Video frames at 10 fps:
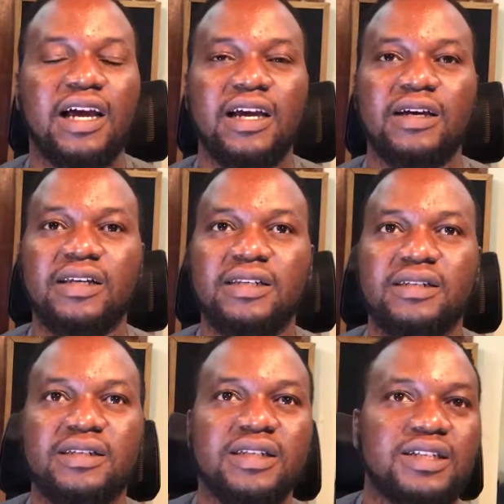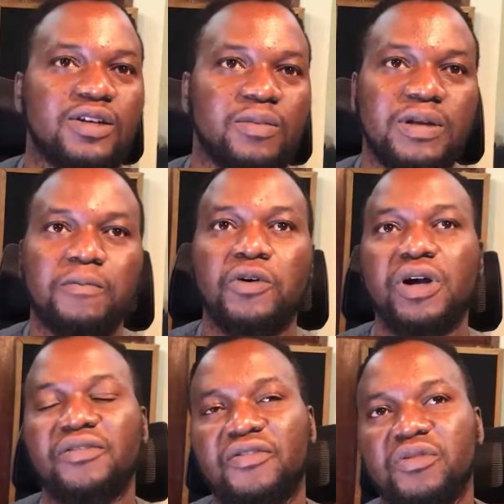a disturbing
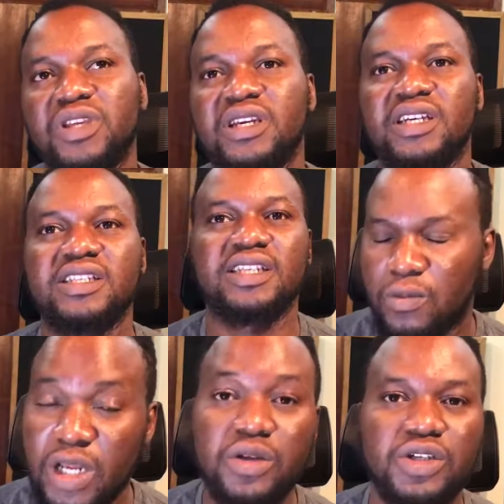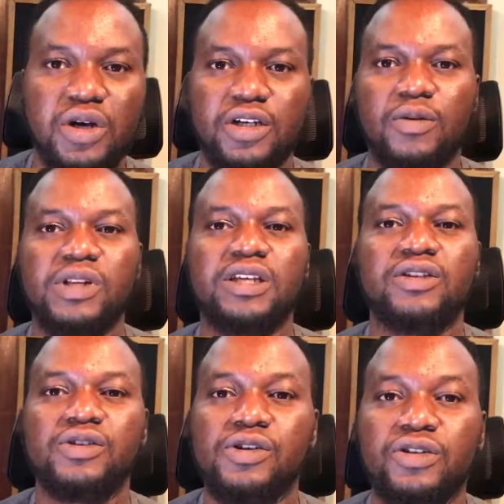point for me, because when you talk normally,
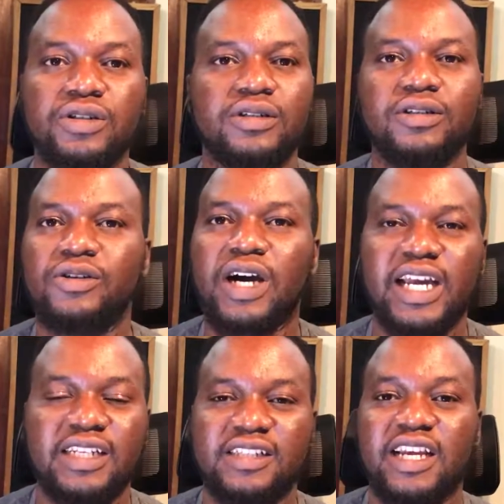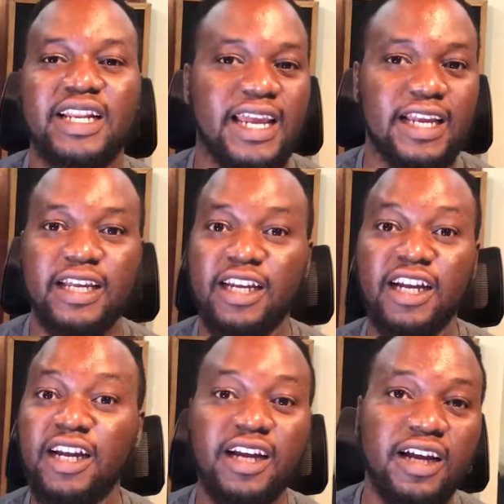you don't go ahead saying like
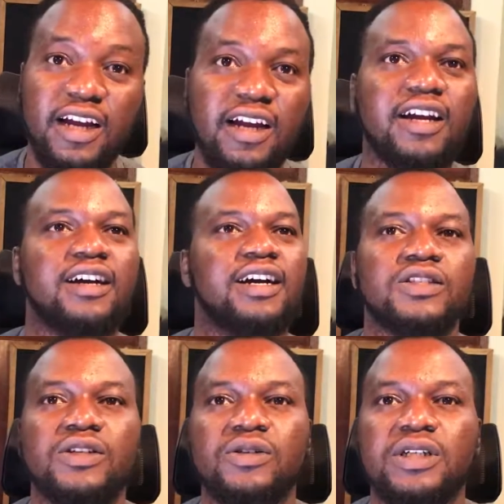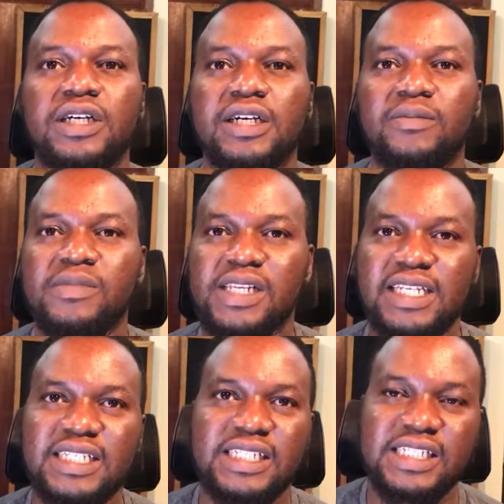So
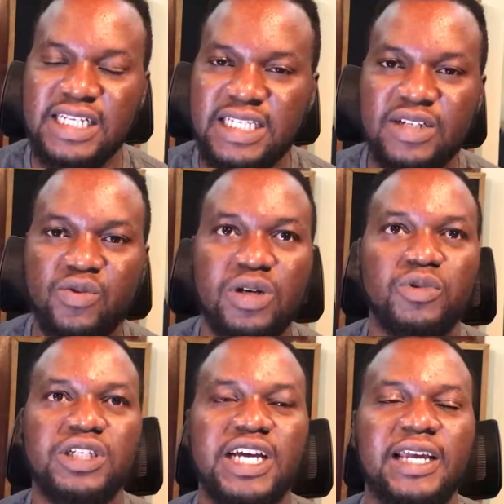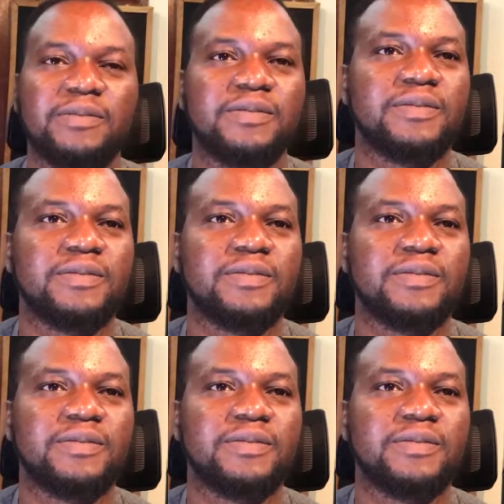let's listen one more time.